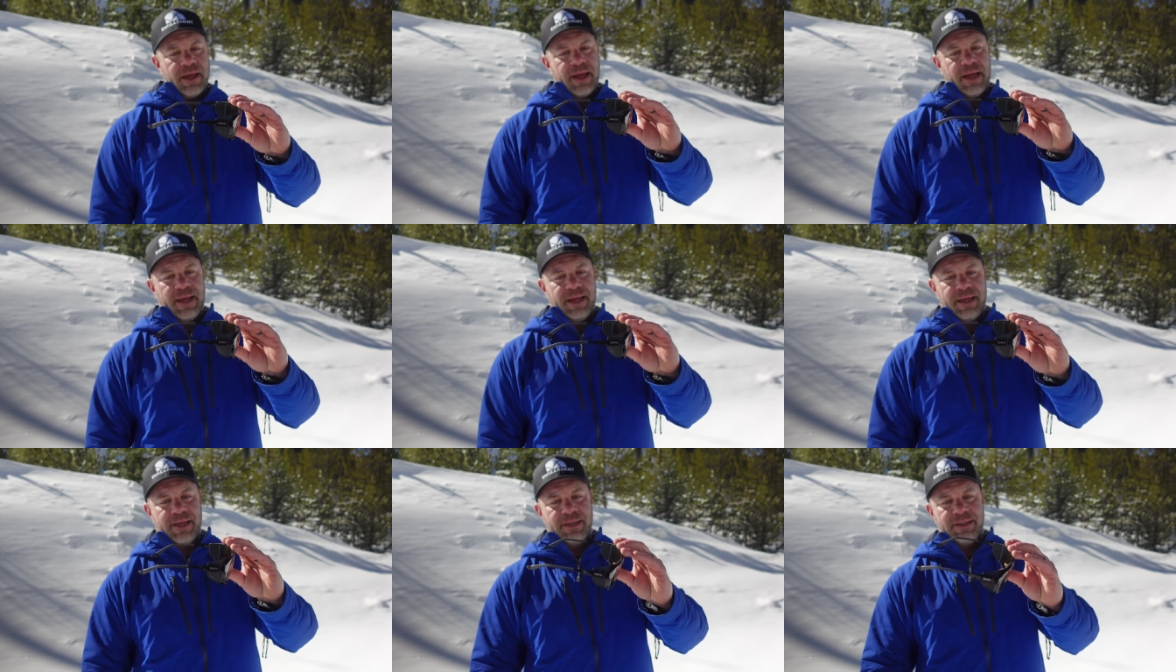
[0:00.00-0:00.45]

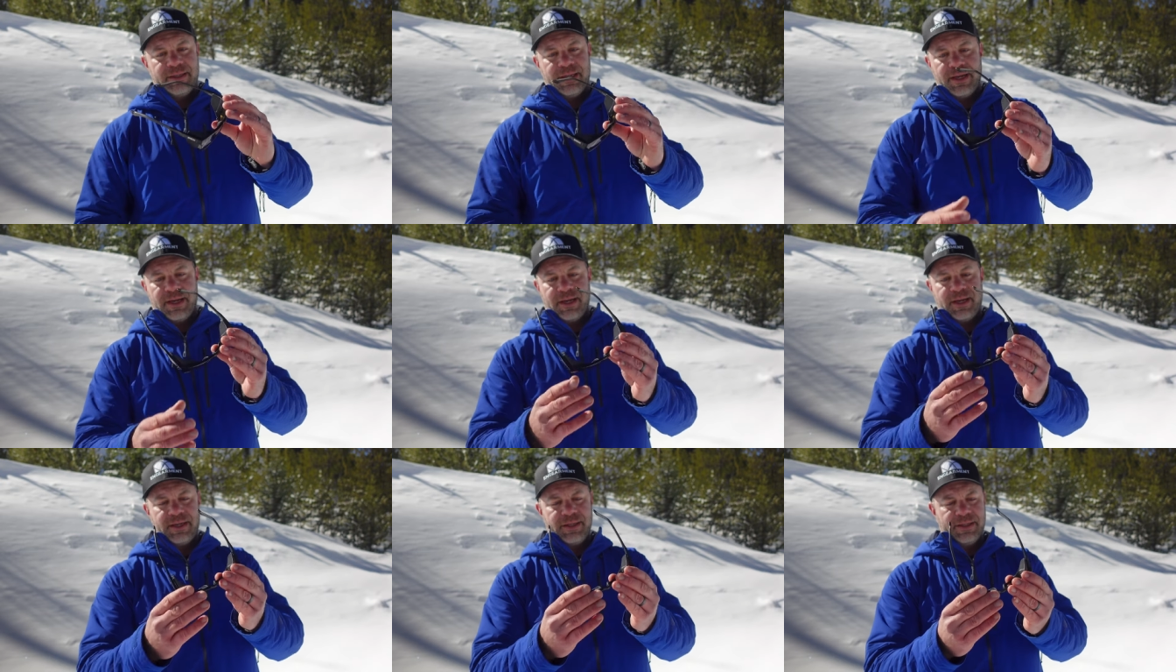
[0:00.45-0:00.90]
And
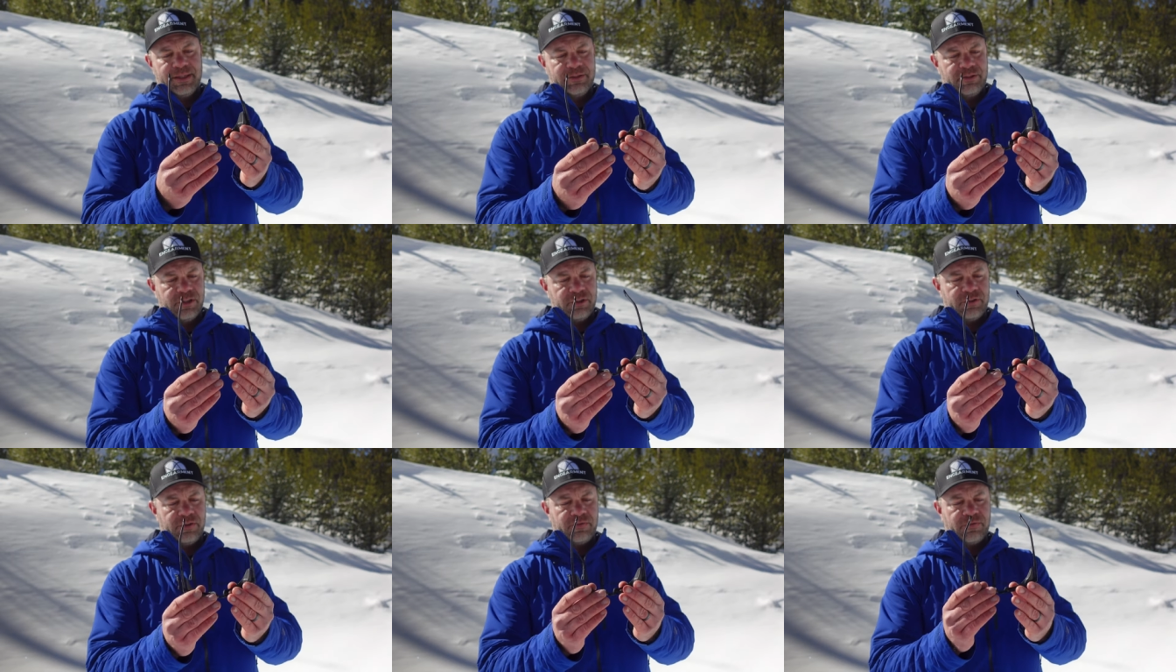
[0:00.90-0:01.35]
it's
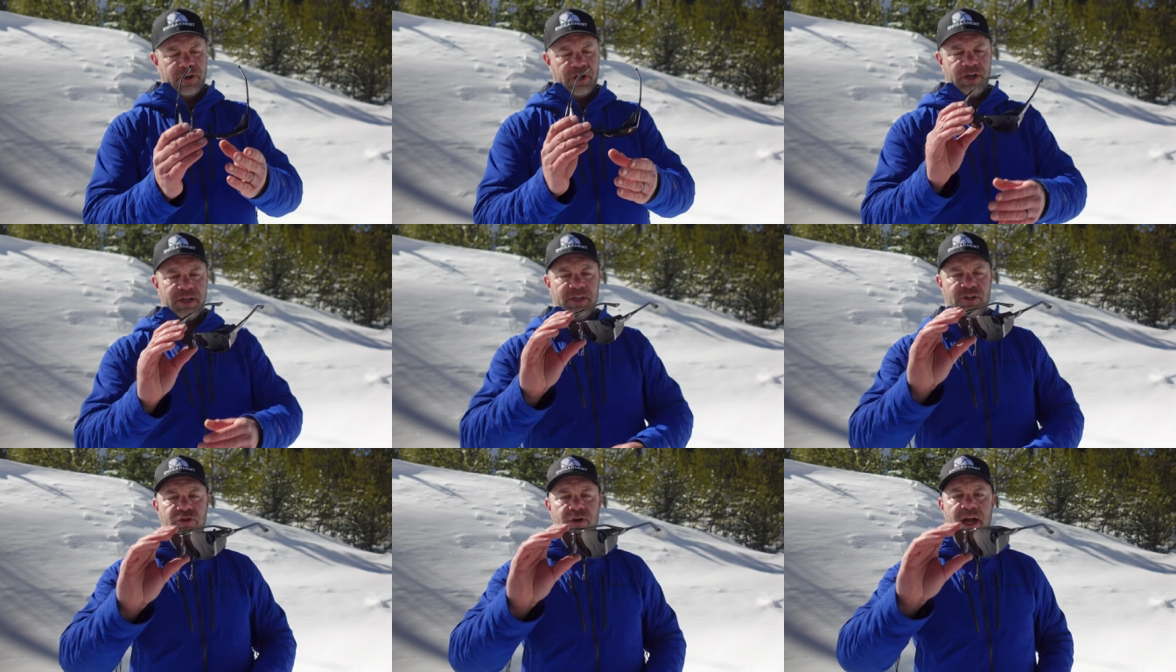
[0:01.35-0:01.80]
just a
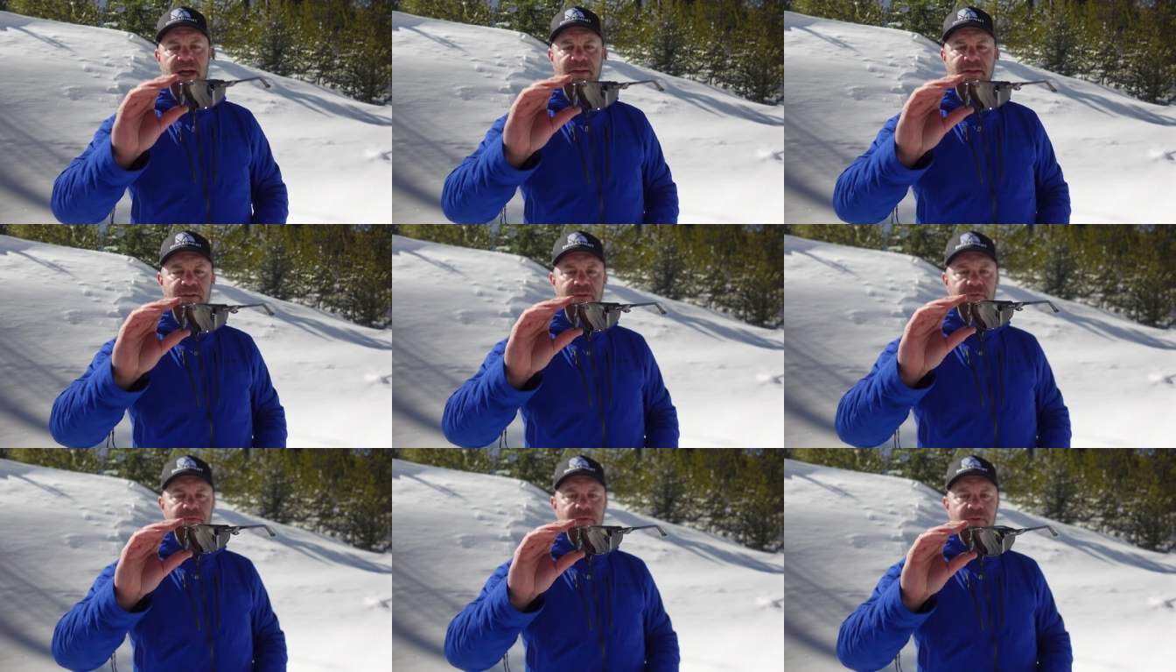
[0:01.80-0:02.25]
very
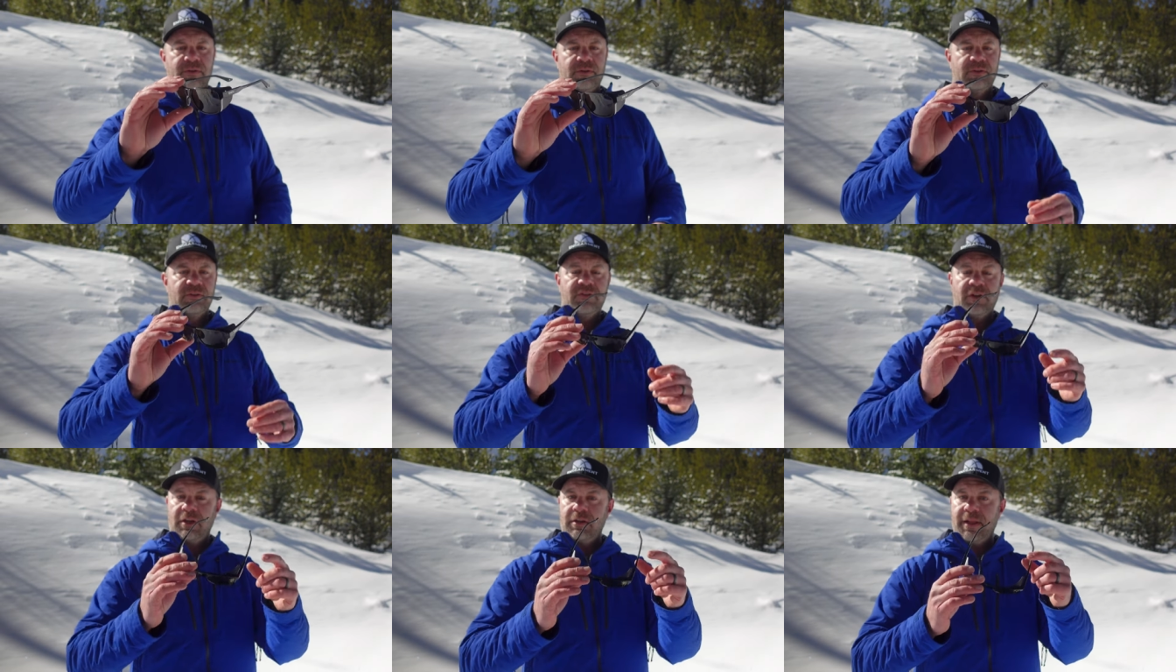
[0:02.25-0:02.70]
attractive
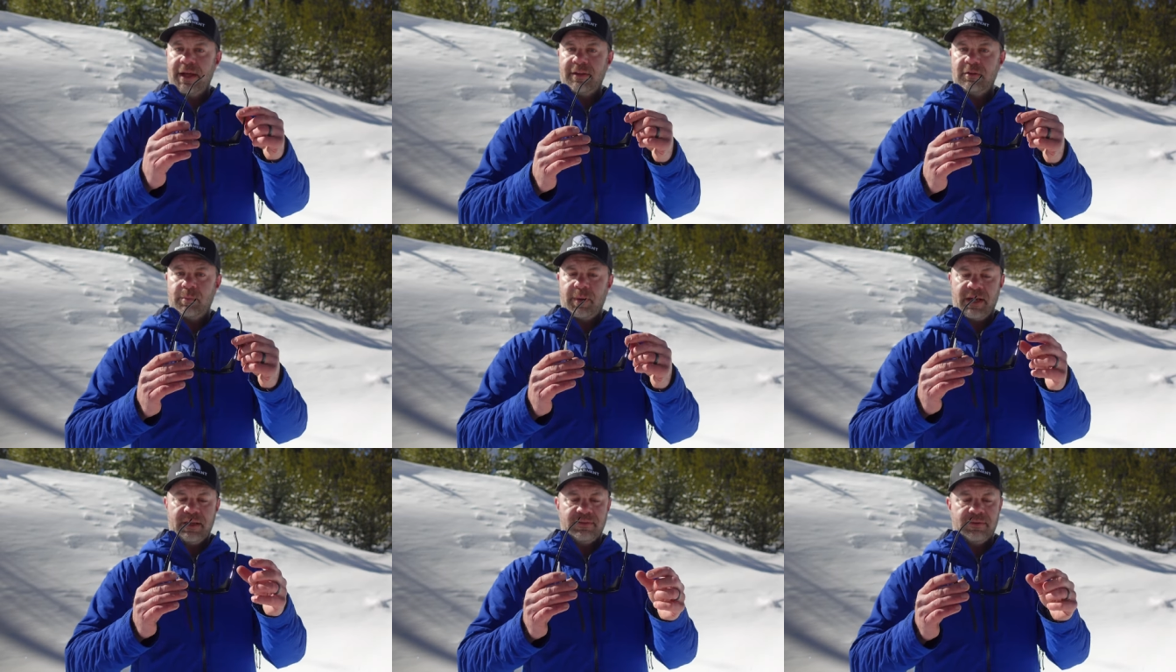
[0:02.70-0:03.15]

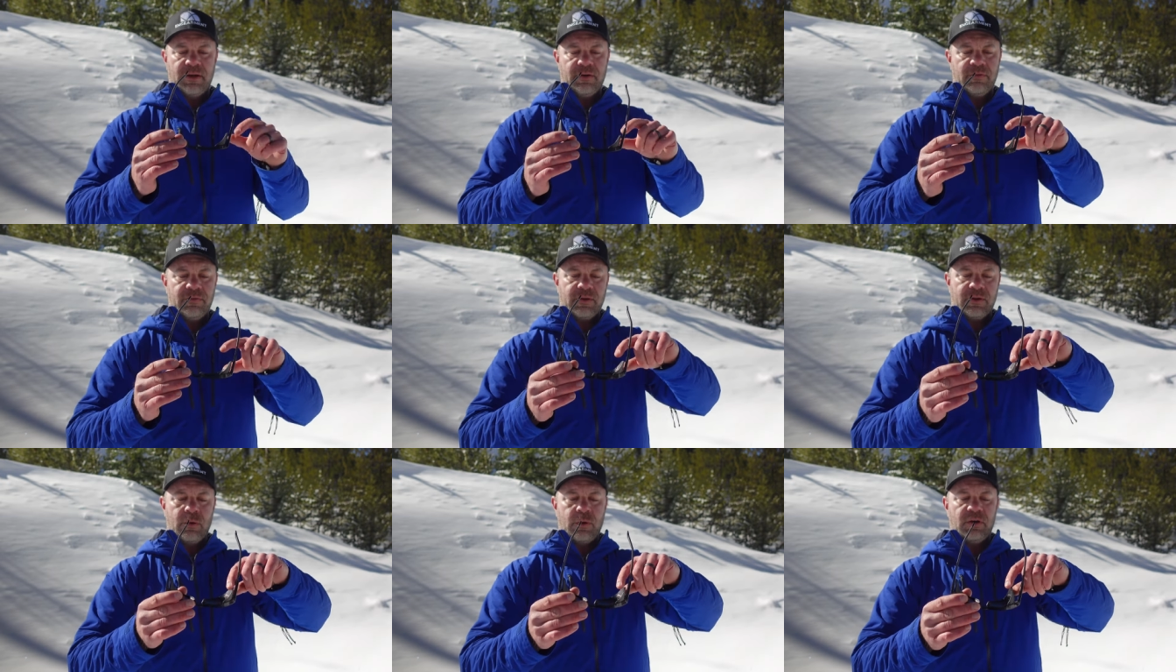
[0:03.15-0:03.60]
sunglass by
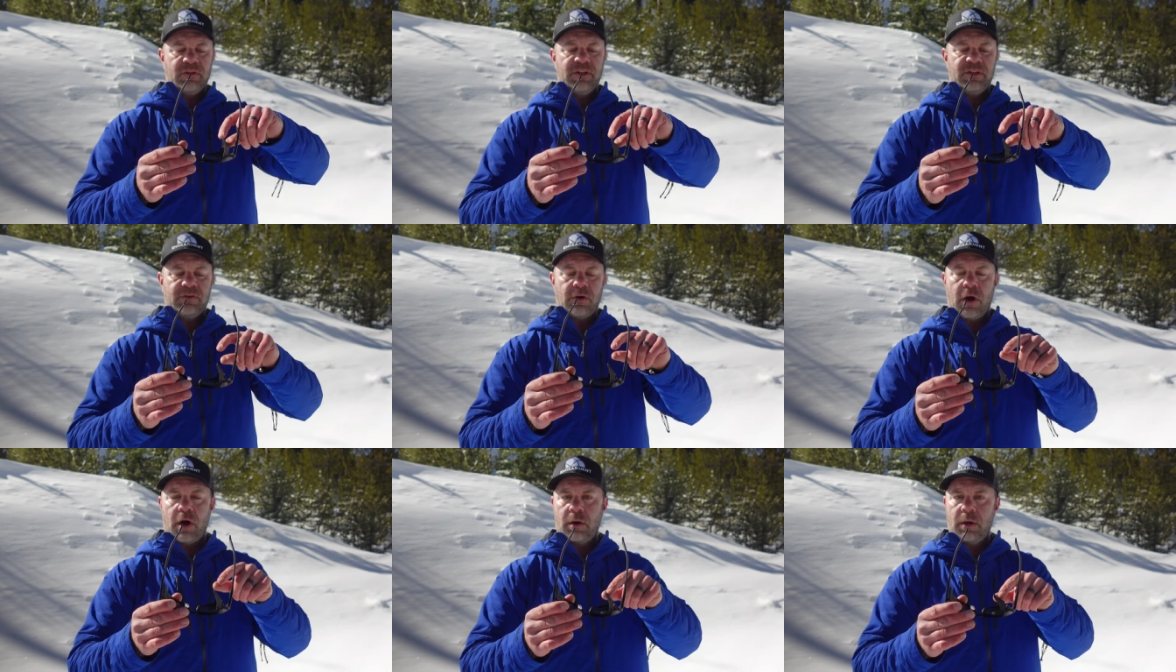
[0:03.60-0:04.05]
itself. Of course,
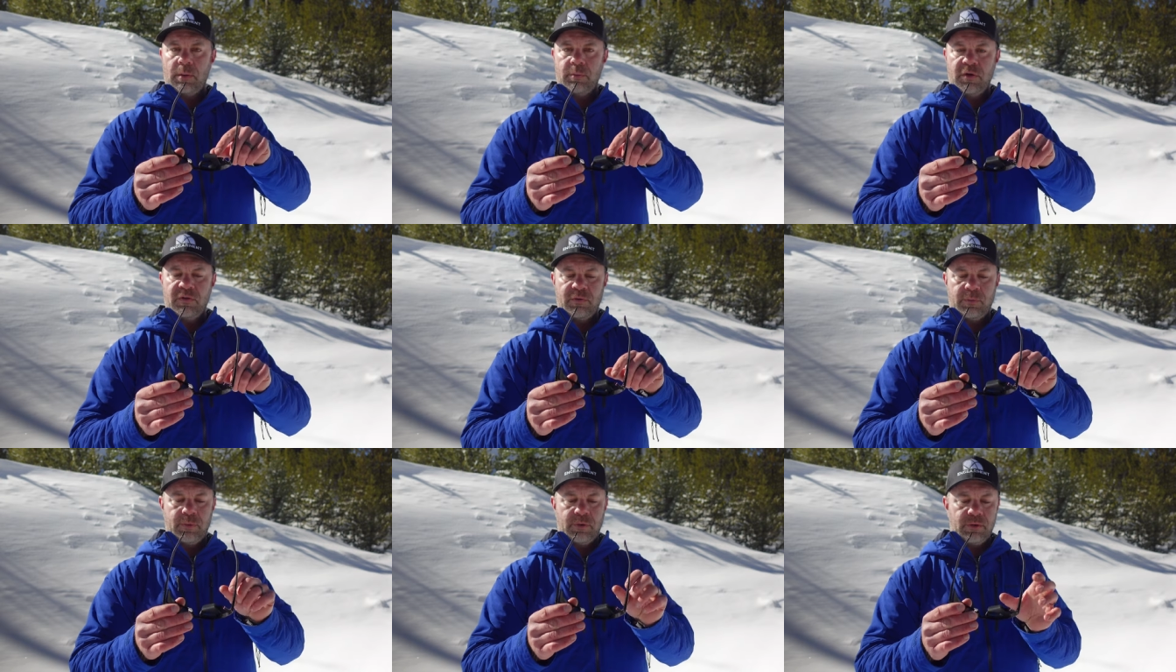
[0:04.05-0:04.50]
these are
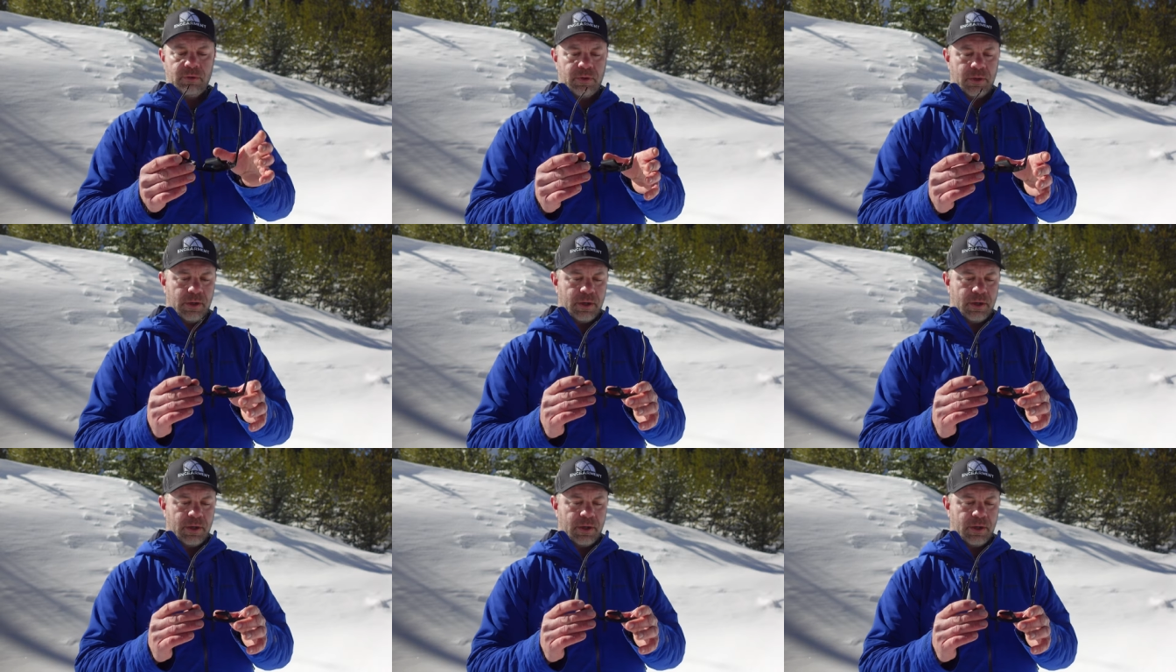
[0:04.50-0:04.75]
removable.